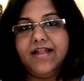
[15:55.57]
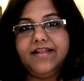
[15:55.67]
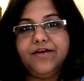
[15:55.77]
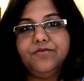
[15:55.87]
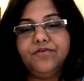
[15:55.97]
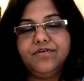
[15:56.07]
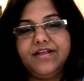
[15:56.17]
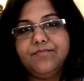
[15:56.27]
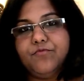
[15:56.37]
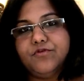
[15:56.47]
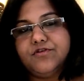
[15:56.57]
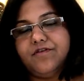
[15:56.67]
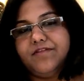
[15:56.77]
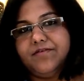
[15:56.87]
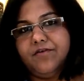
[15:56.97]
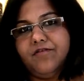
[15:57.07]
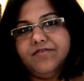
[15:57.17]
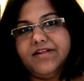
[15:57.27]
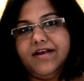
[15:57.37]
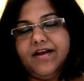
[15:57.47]
they do they most often
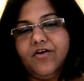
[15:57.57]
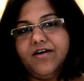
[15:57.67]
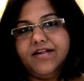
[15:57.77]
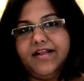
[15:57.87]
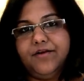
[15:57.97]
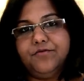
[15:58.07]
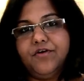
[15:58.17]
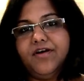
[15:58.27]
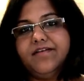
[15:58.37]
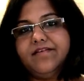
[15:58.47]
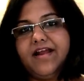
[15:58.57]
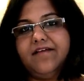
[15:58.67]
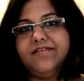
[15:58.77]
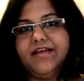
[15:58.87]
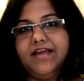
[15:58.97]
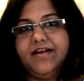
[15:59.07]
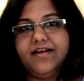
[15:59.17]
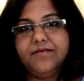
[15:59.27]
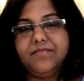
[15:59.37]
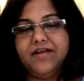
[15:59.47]
often than not, they do not even have the
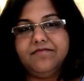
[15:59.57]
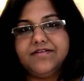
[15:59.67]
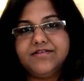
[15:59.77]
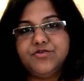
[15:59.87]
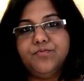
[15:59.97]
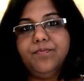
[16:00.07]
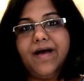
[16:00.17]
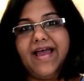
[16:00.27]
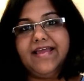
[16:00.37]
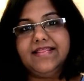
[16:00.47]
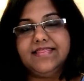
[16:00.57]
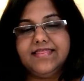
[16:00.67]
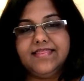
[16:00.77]
income levels to buy